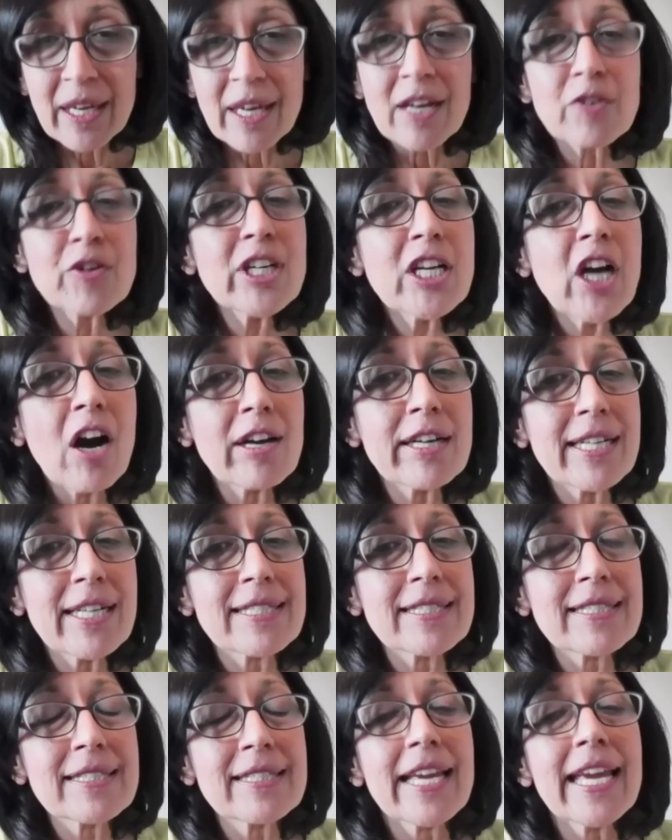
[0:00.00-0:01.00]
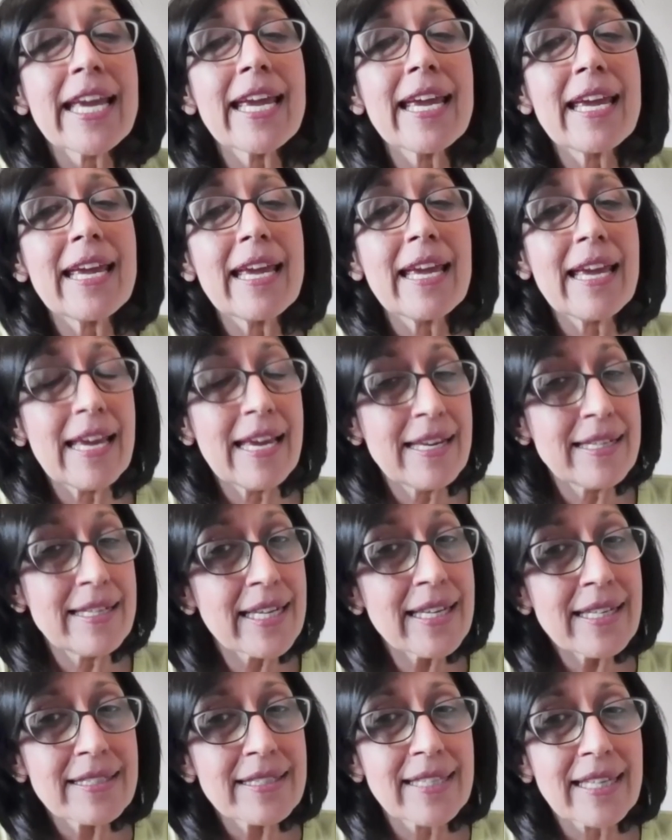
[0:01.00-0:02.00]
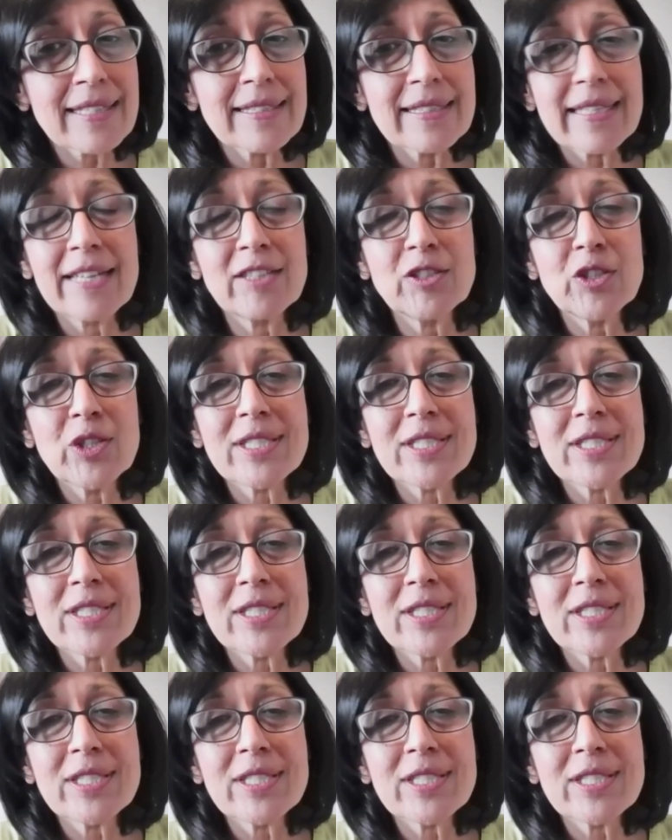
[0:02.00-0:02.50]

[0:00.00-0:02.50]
Regardless, it is, as Adrian